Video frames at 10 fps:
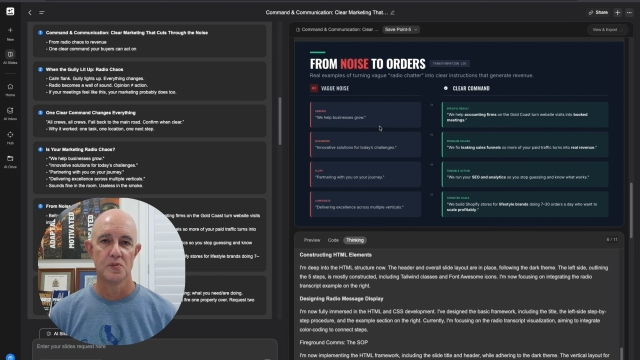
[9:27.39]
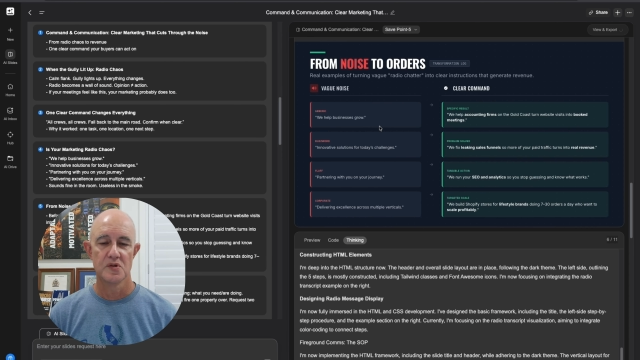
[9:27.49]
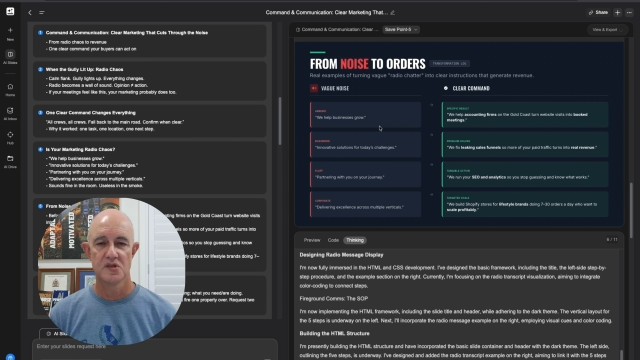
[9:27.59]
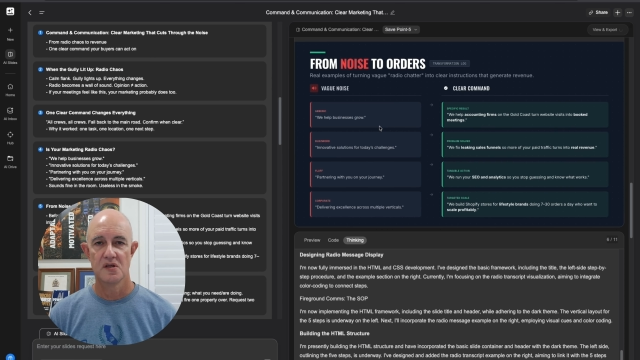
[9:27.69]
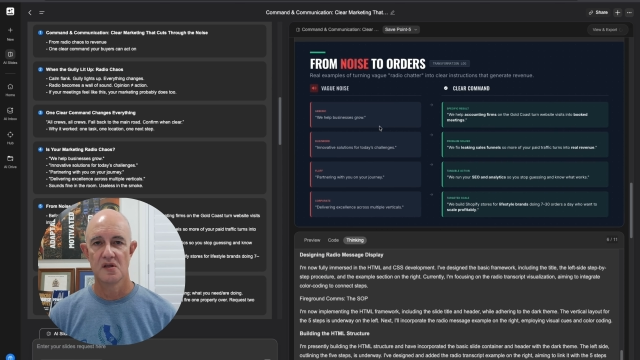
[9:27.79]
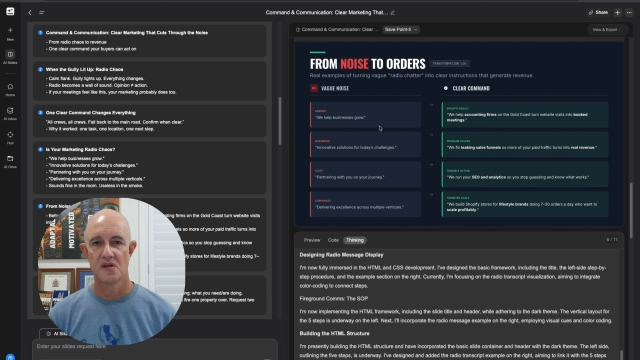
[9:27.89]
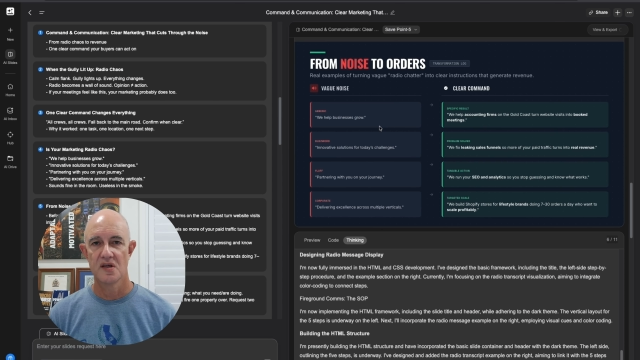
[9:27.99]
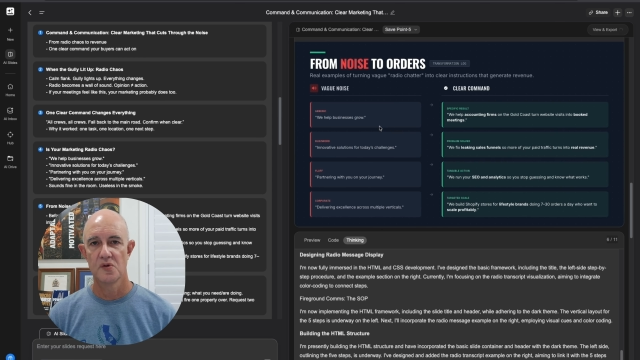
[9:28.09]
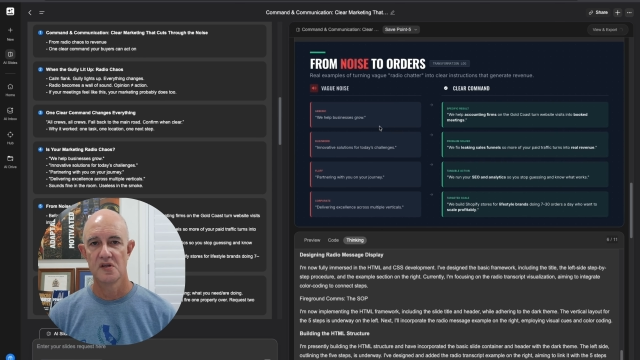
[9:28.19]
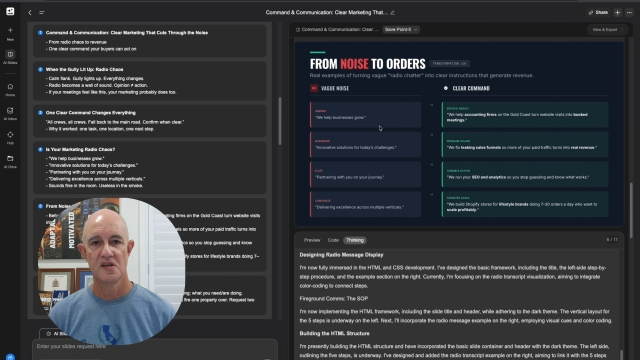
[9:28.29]
was that
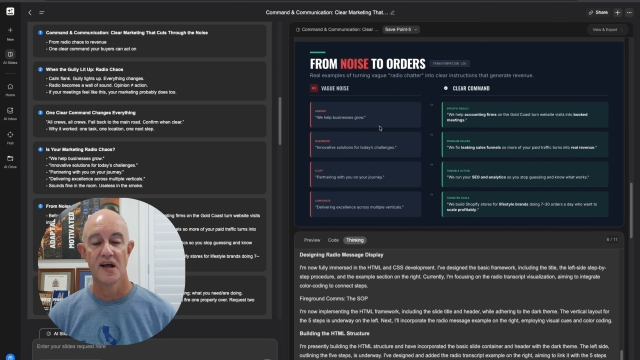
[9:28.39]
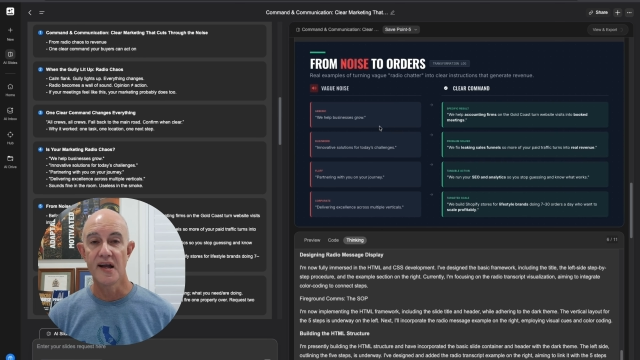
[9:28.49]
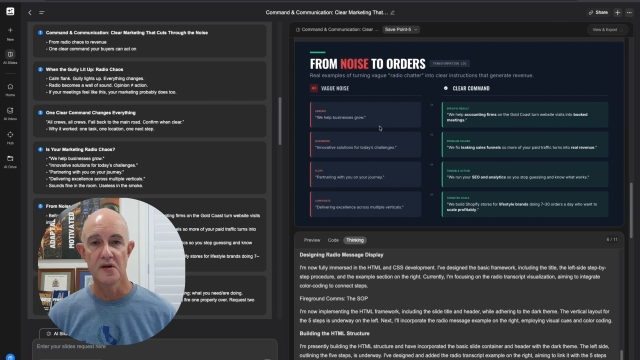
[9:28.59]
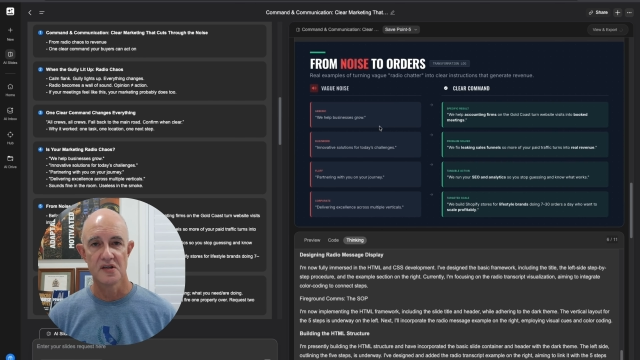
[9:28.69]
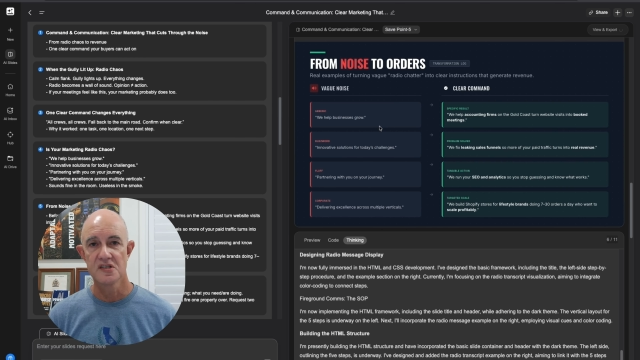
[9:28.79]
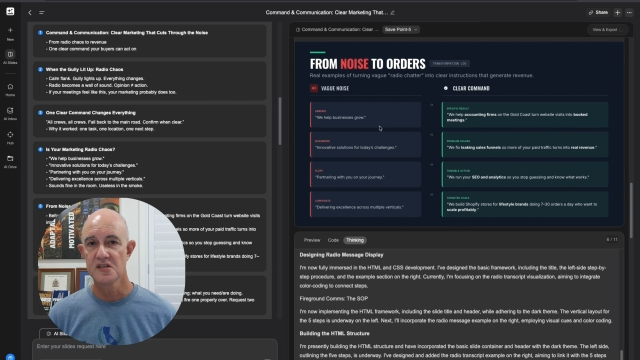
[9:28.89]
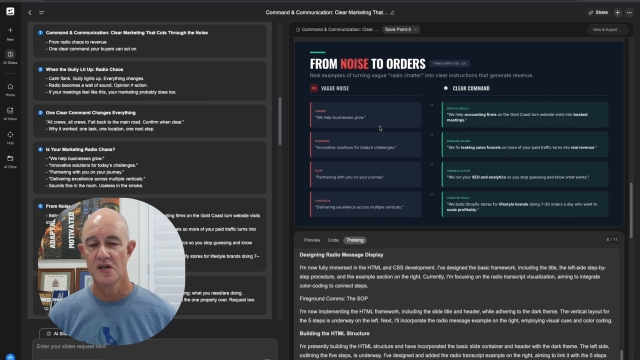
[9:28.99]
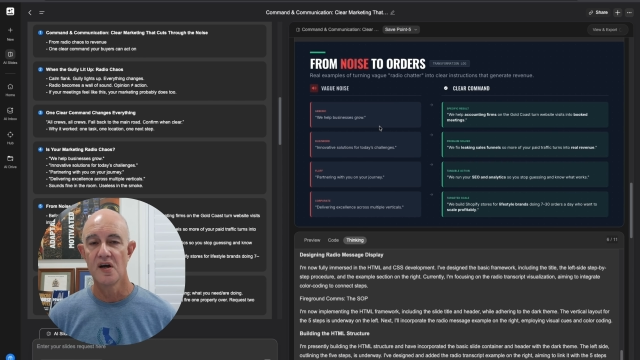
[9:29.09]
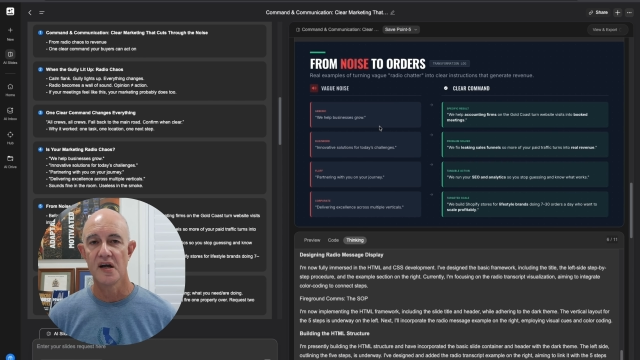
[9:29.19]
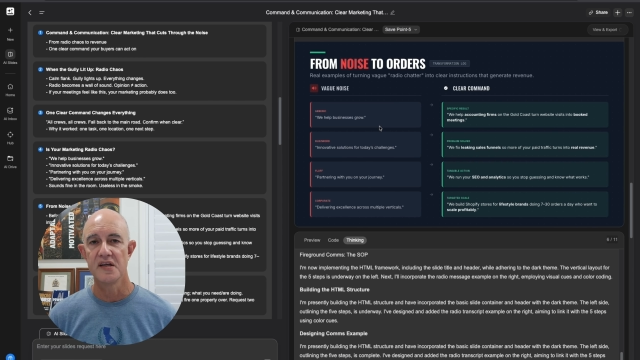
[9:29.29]
when I did AI
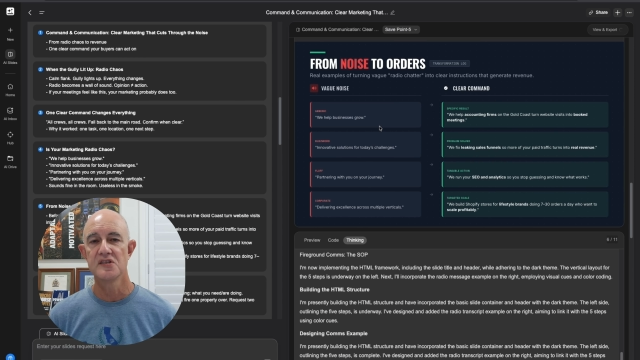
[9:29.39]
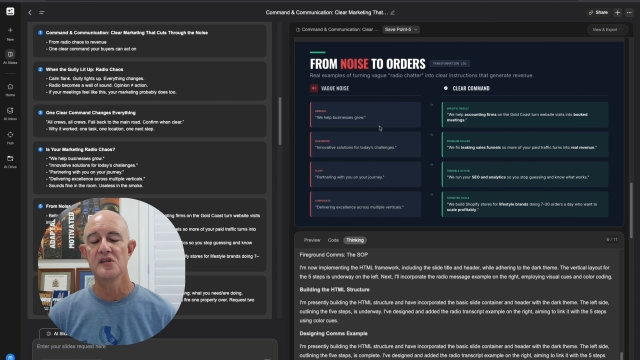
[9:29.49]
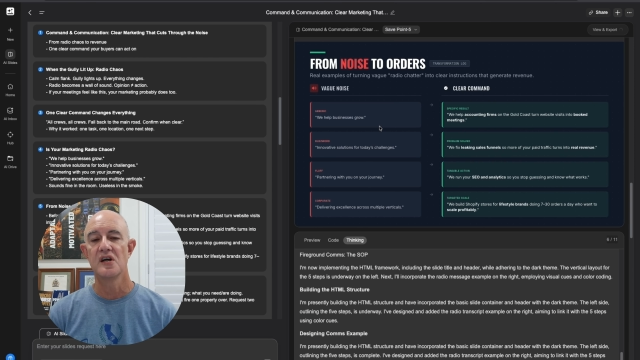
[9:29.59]
slides,